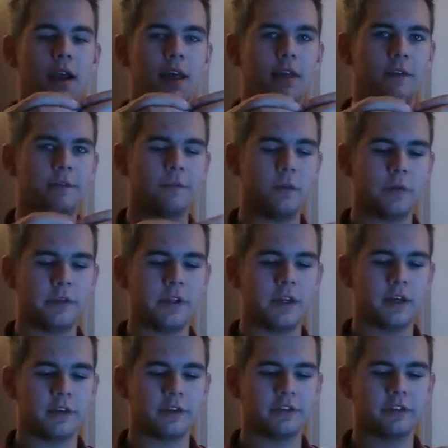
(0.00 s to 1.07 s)
and fold
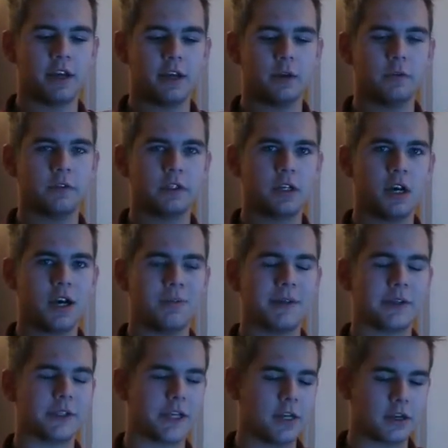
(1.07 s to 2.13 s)
the other side over top.
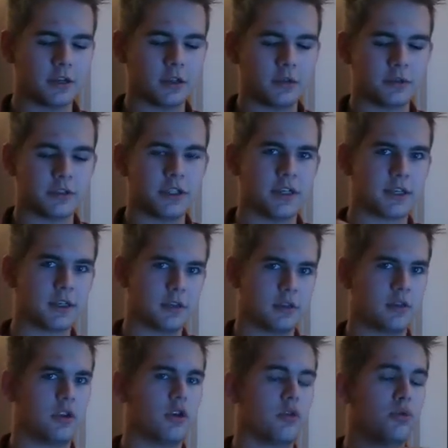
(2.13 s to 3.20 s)
Now take a glue stick,
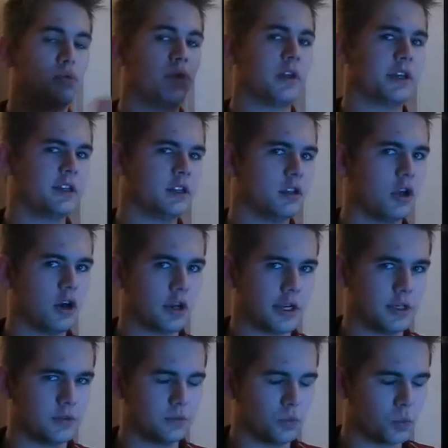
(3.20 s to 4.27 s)
run it along
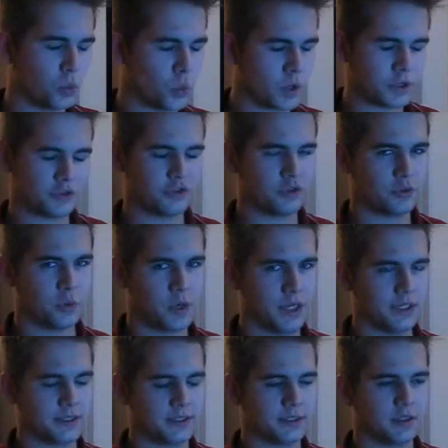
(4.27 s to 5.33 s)
it once or
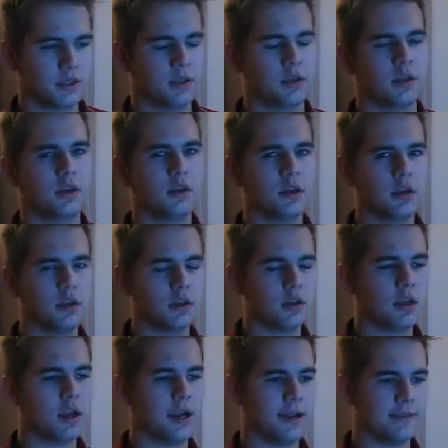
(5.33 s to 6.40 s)
twice,
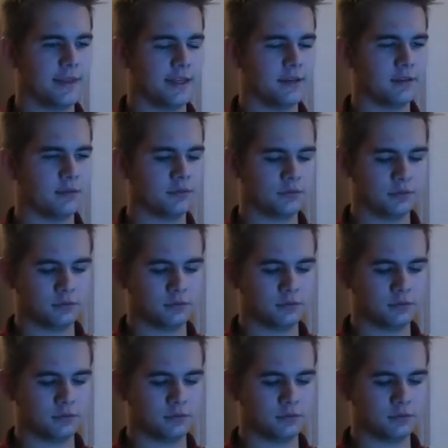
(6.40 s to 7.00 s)
and then